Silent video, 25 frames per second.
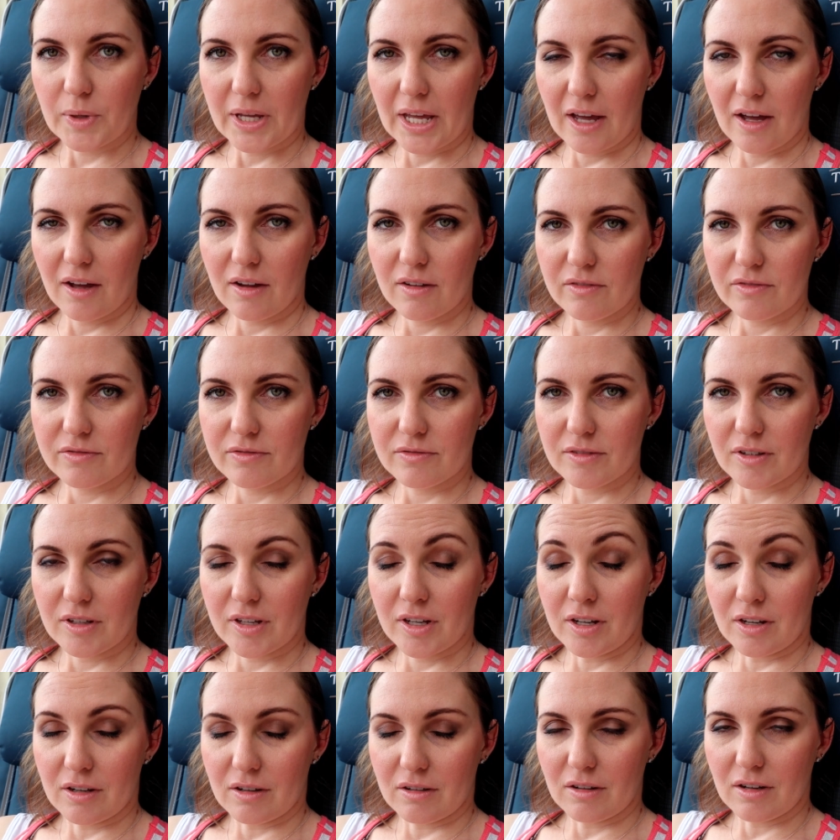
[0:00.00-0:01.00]
we have,
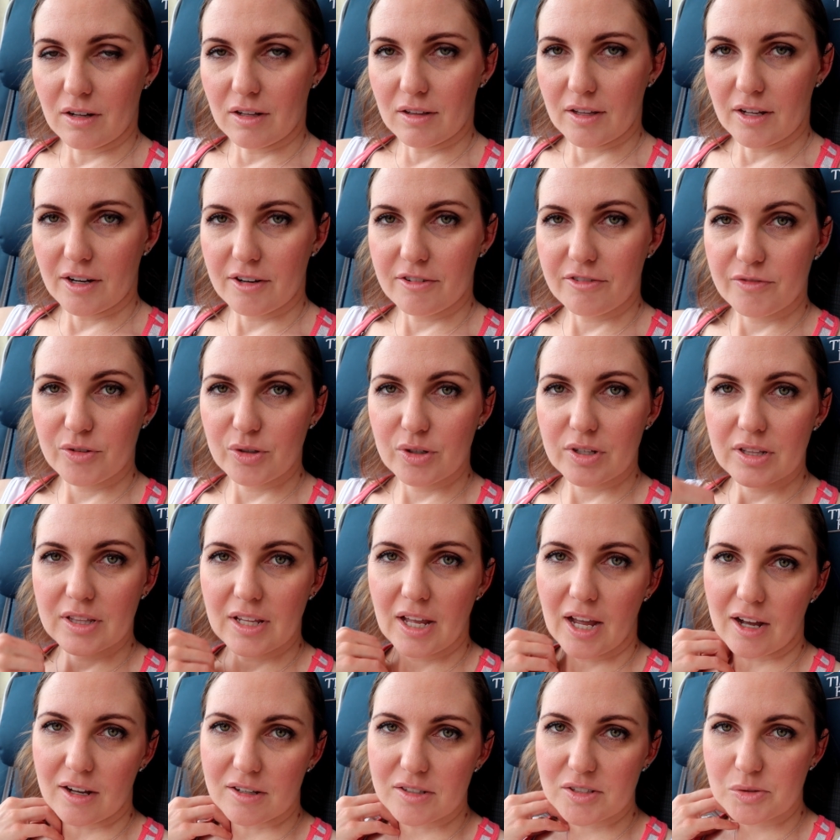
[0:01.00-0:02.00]
a lot of food in the
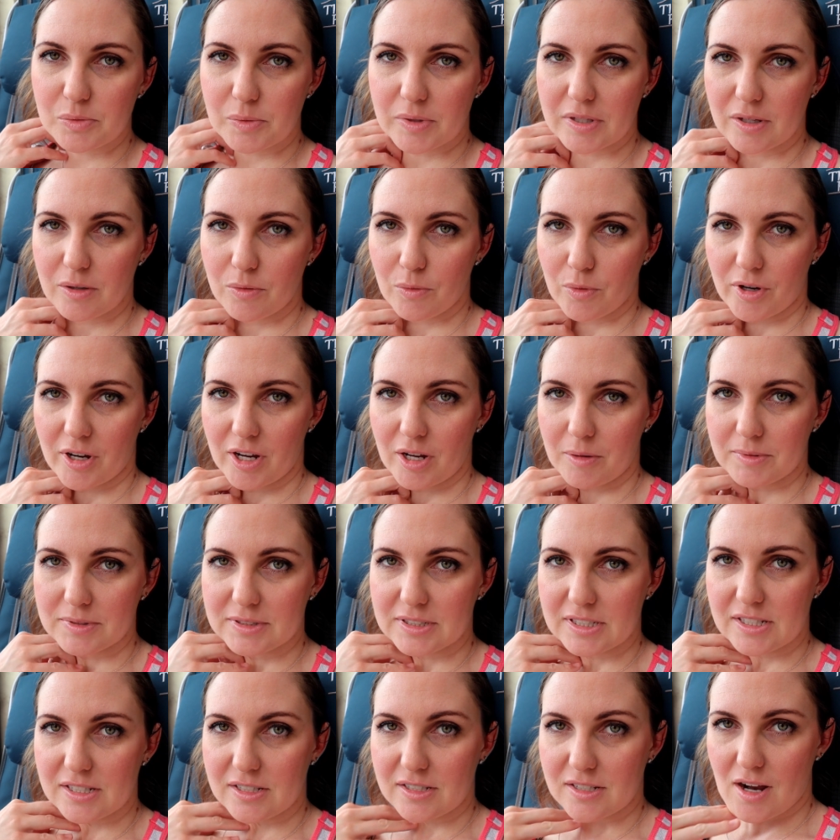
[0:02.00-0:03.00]
house. We were able
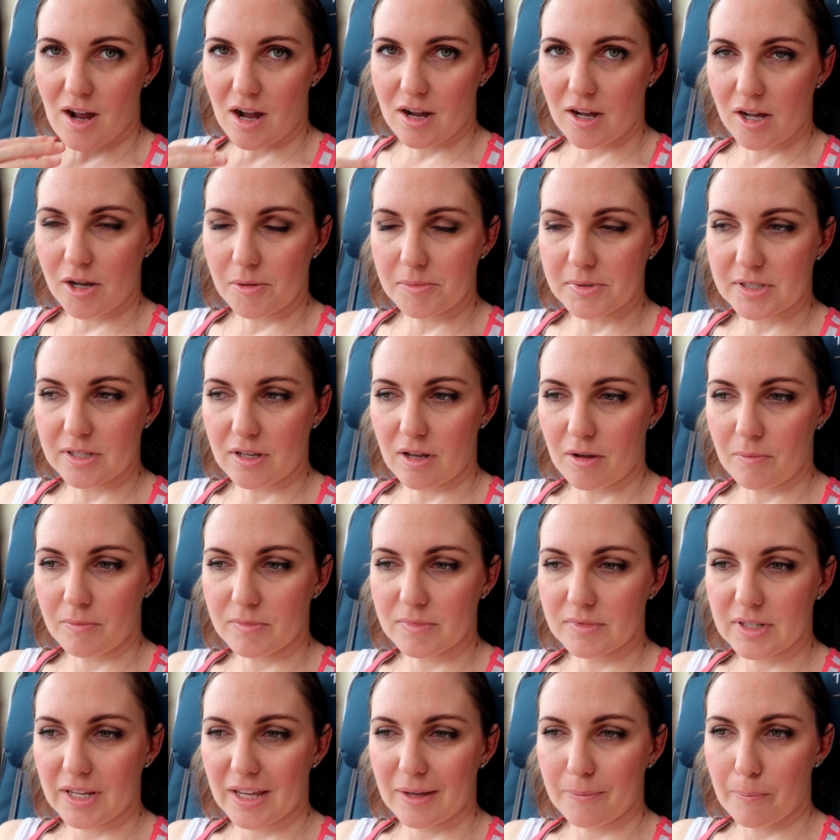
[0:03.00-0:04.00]
to stock up
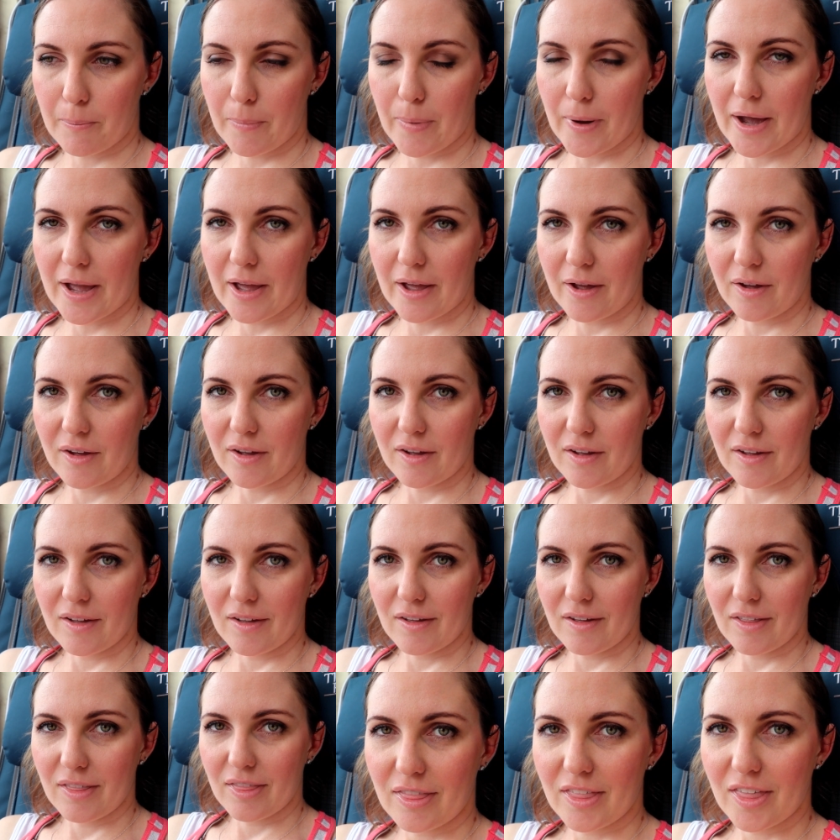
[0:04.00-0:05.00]
some, but
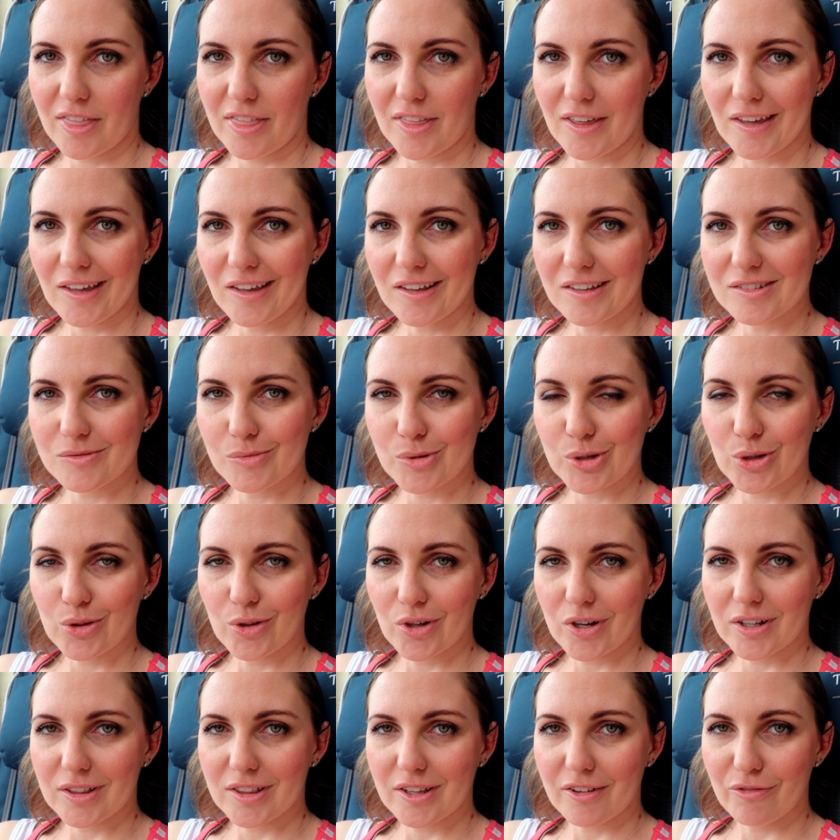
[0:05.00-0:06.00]
the thing is, when you
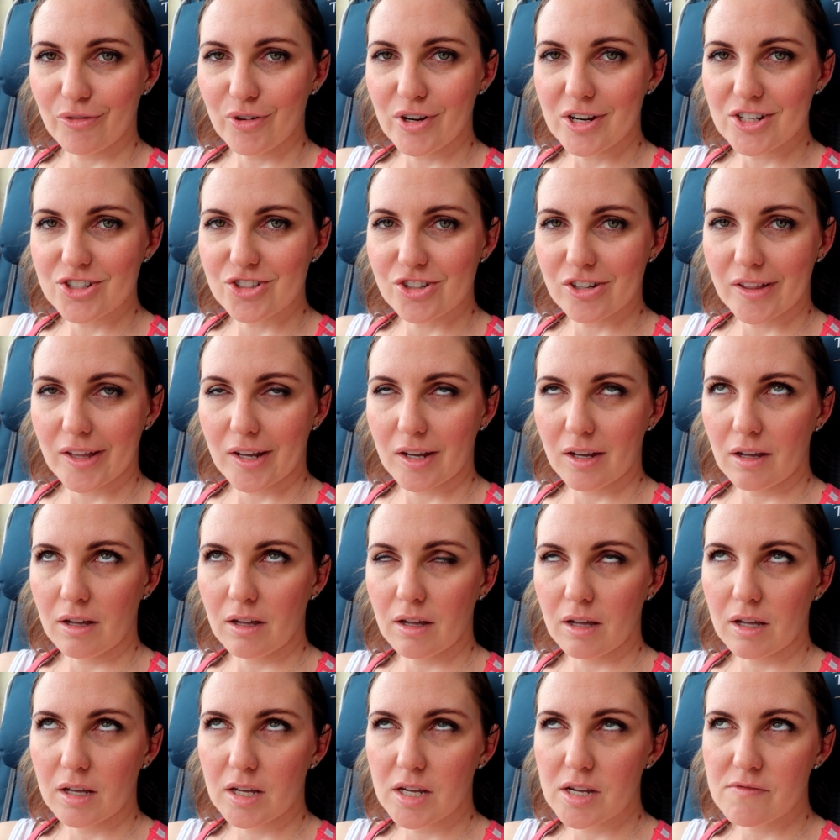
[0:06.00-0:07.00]
look in the fridge, you're like,
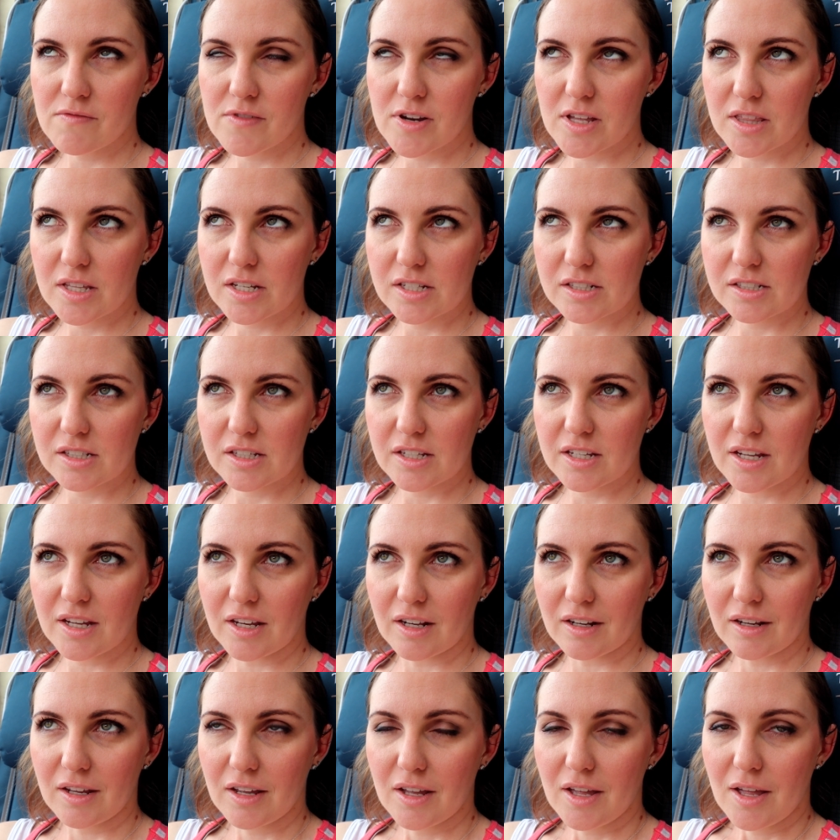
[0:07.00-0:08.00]
oh, I have nothing to
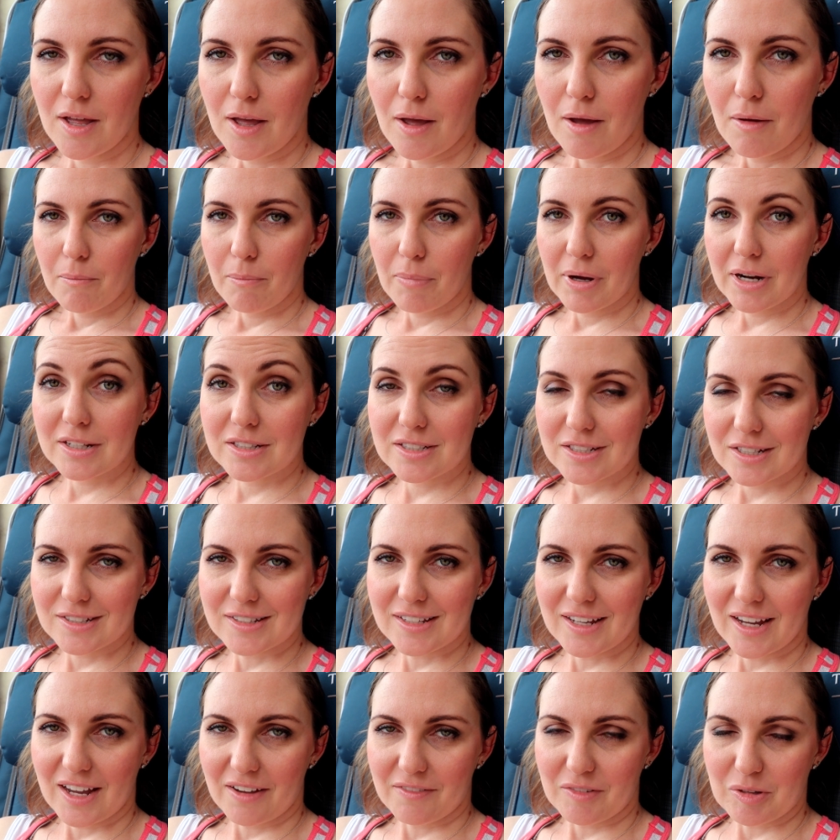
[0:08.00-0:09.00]
eat. But it's because
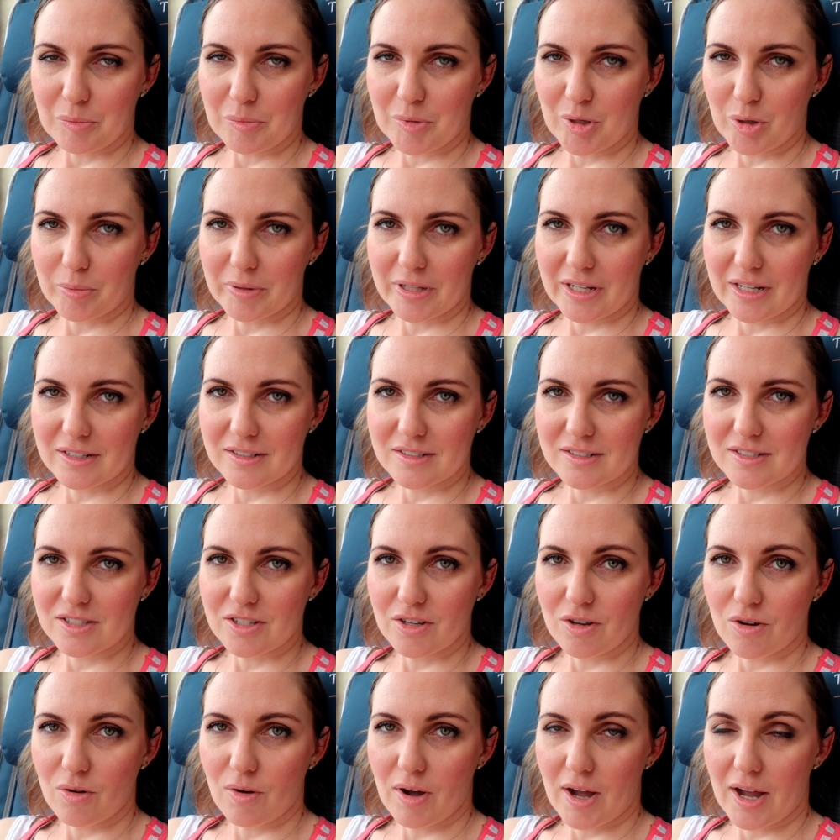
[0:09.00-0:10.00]
I haven't meal planned.
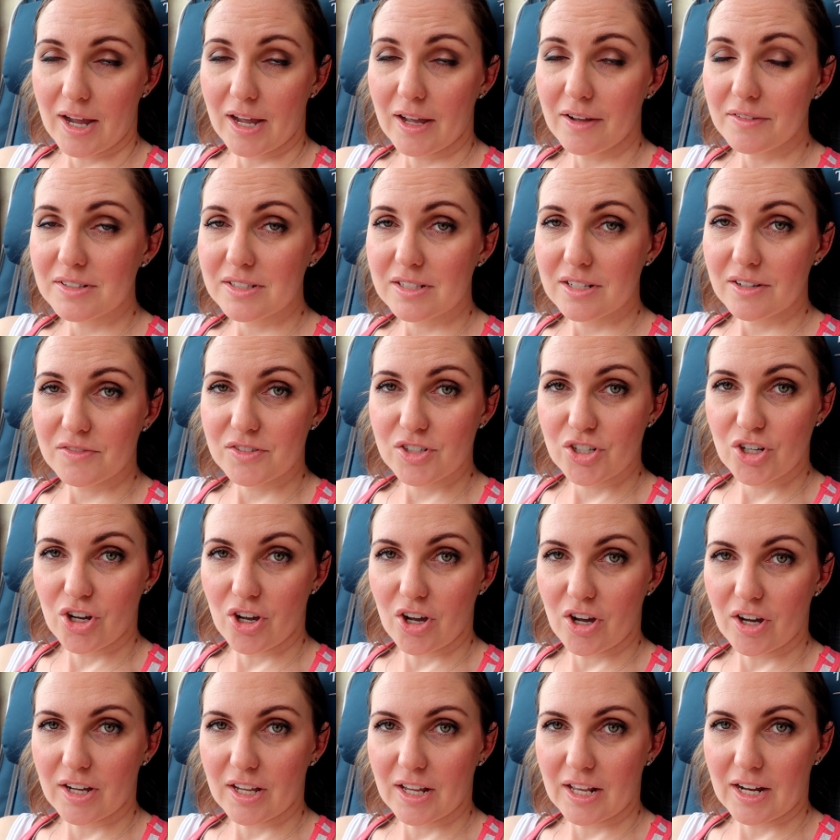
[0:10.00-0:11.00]
So I have stuff to
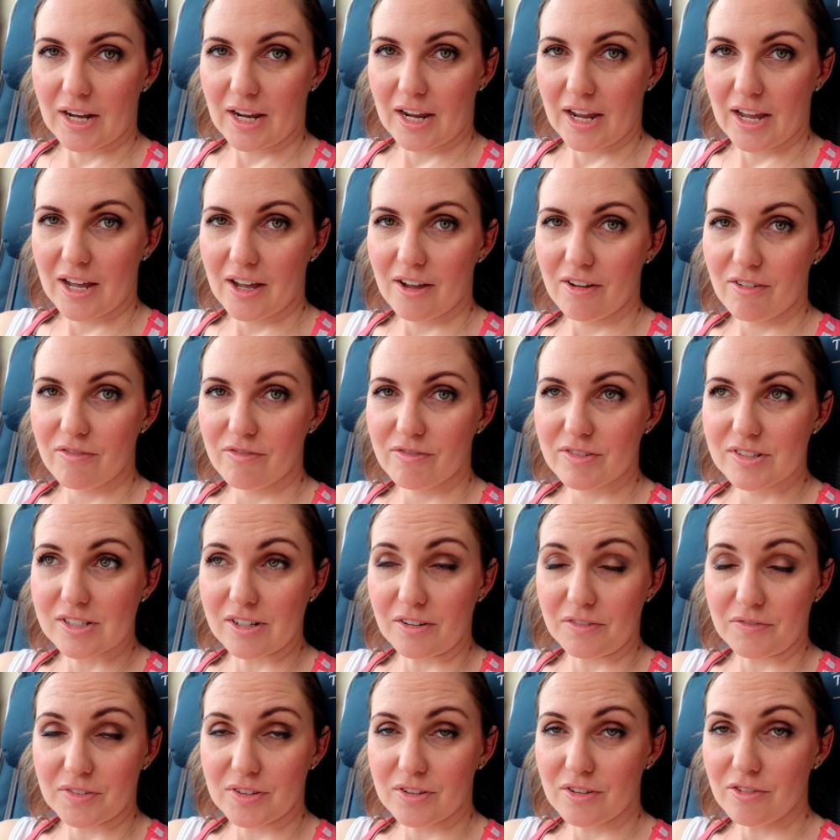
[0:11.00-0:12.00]
cook, and I have
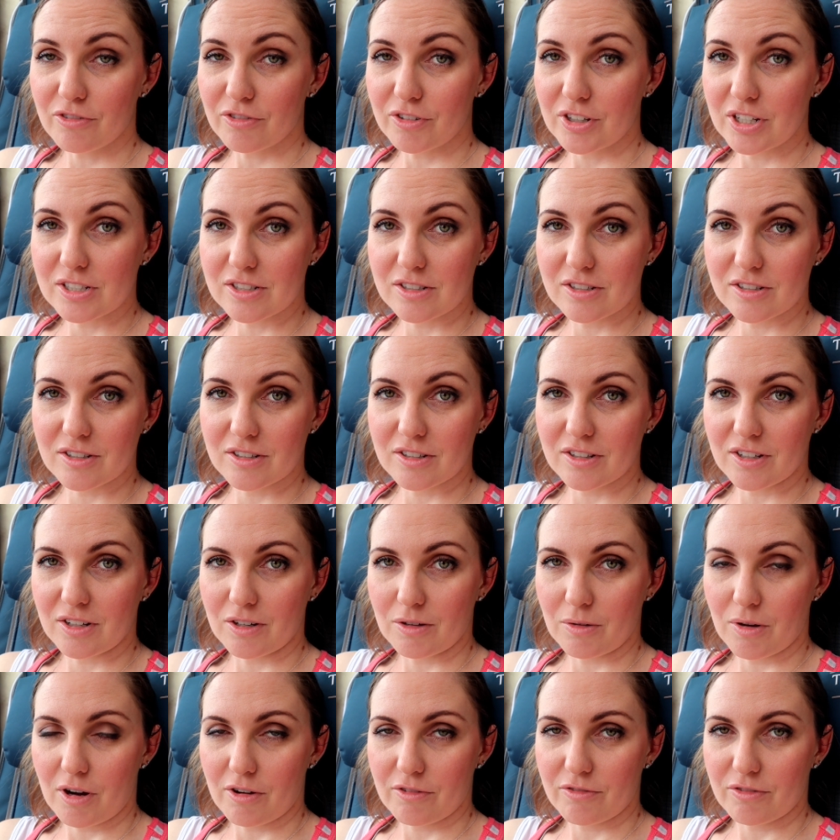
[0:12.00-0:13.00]
stuff in the freezer.
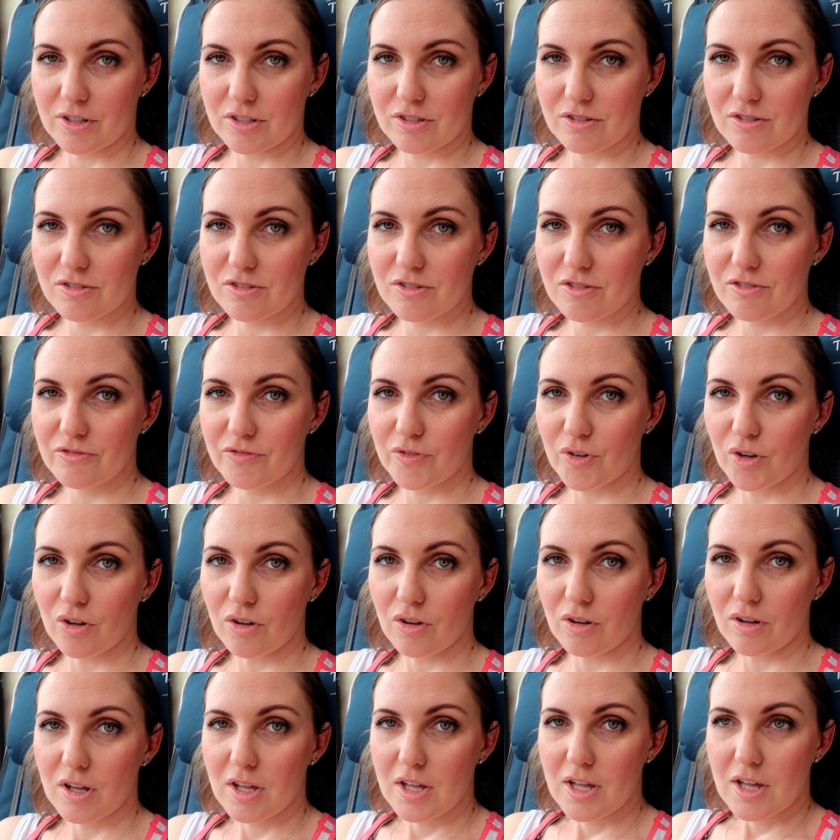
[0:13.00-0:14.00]
Our freezers are
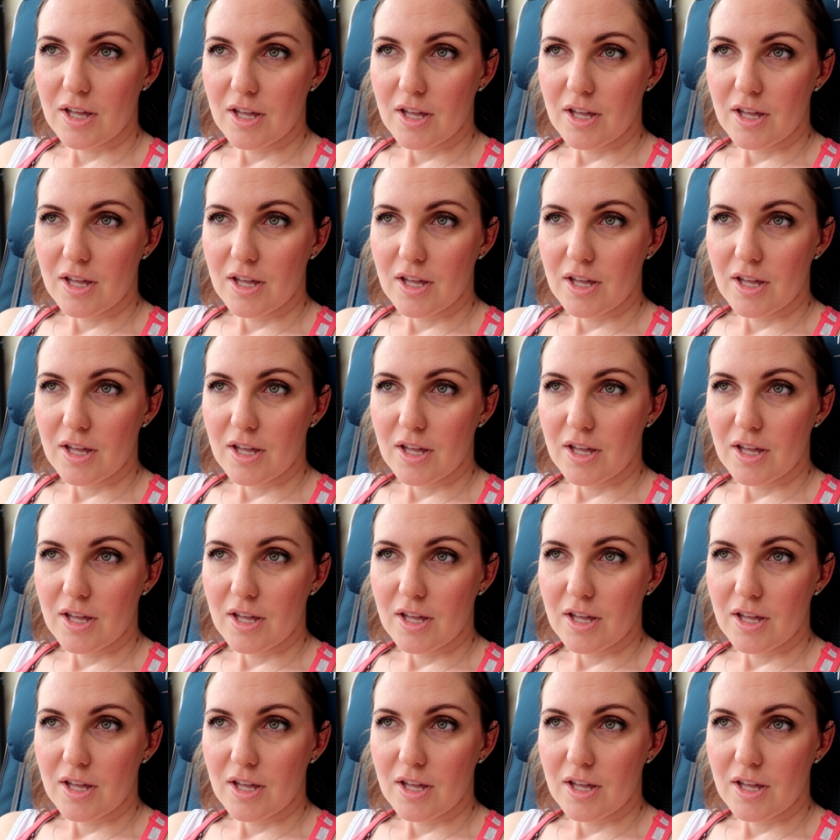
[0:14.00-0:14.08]
full.